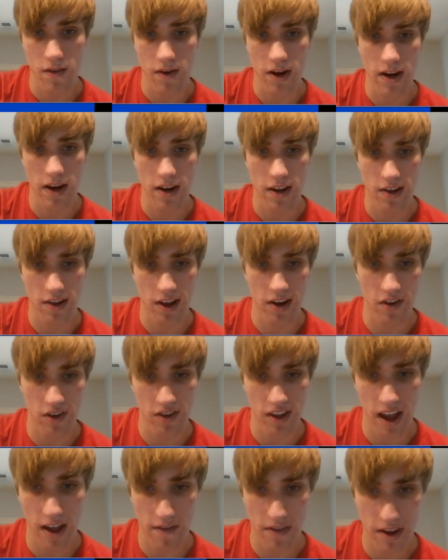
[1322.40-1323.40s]
Right? Because I
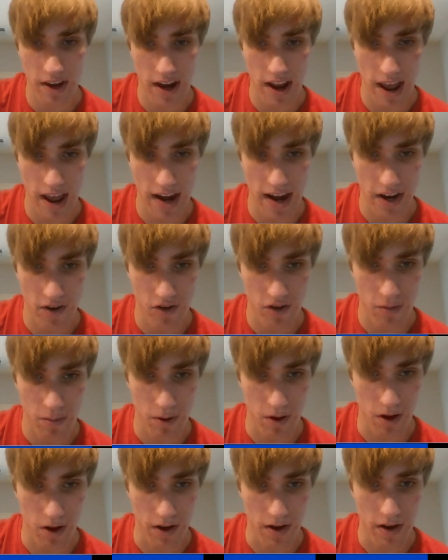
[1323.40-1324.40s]
just have an extra
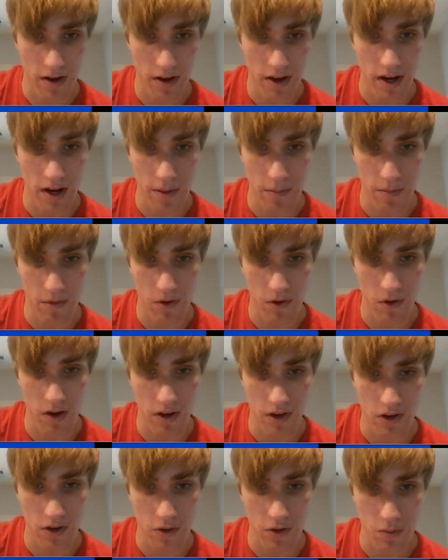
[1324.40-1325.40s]
pawn, and I'm
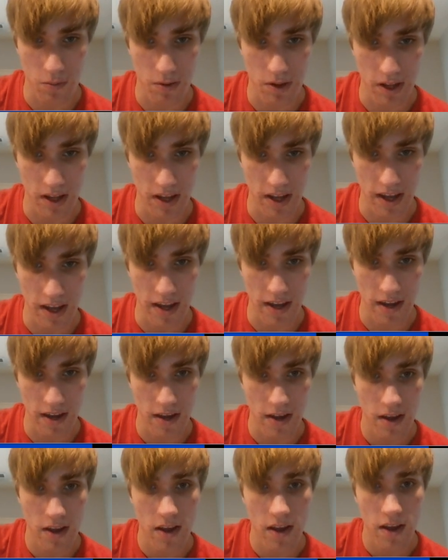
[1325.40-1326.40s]
going to play...
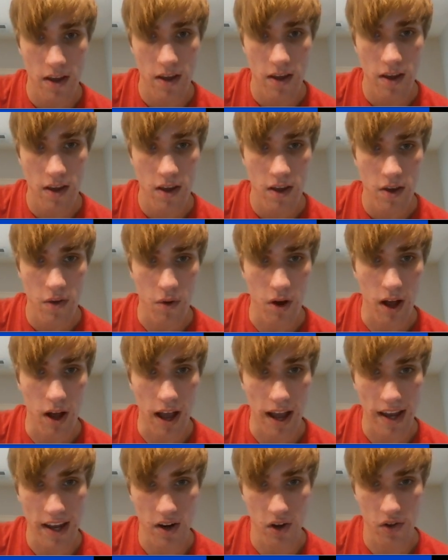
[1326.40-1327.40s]
Well,
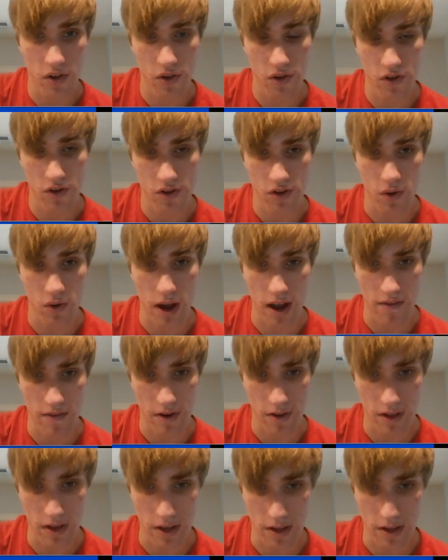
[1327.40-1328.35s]
I can also just go after